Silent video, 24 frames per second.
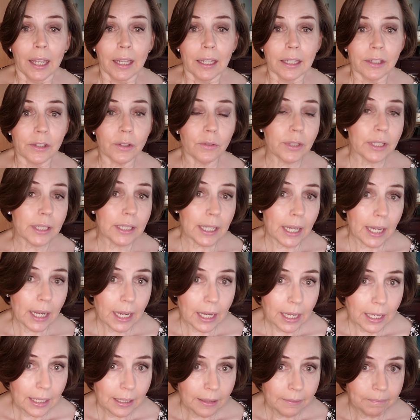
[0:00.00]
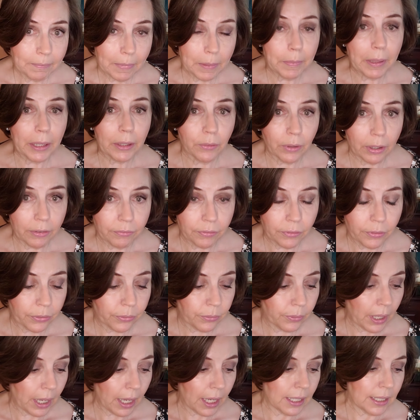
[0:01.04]
So today, in my Grateful
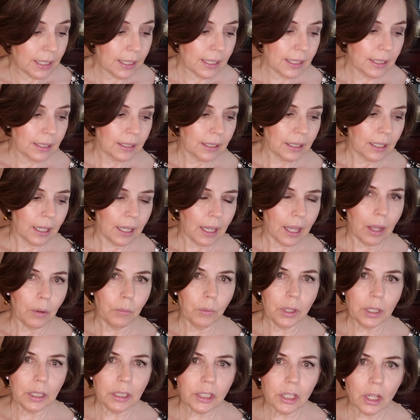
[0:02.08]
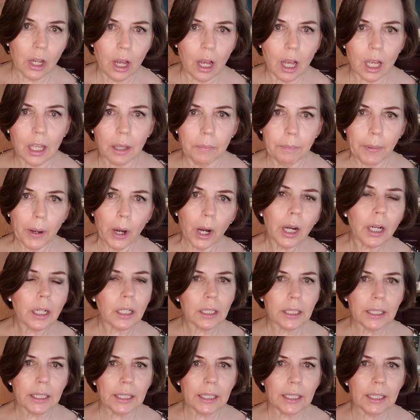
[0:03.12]
Thread, I want to talk
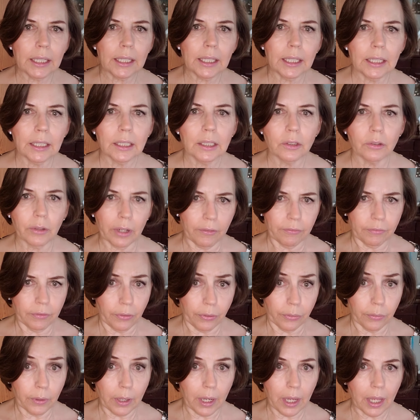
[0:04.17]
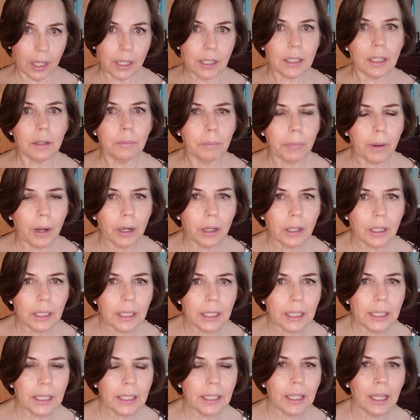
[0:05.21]
partly Grateful Thread and
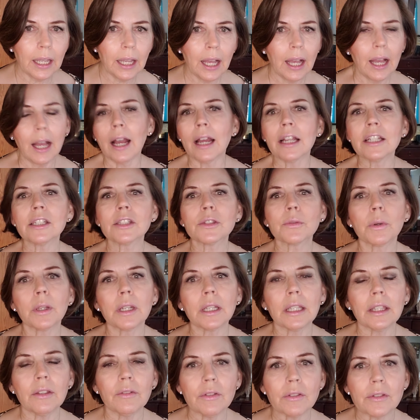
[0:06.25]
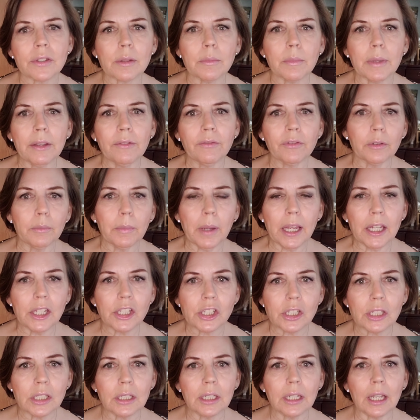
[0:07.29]
partly I just want to give you some
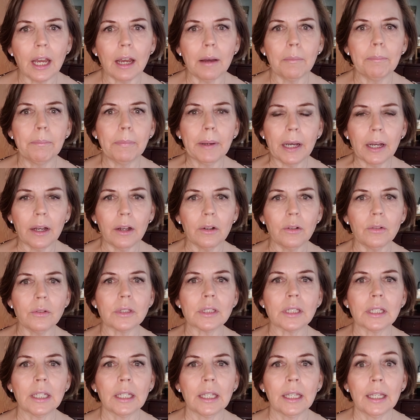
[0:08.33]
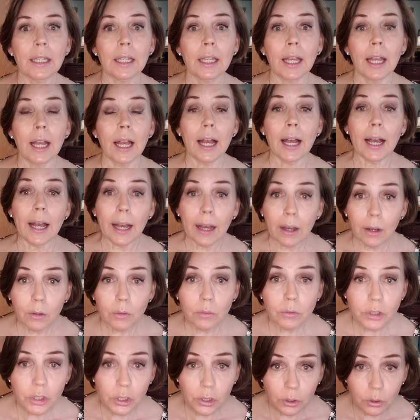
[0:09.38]
information about
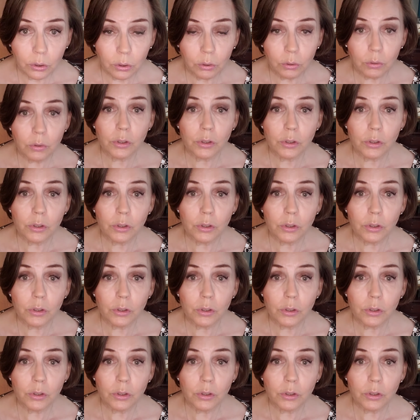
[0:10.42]
how to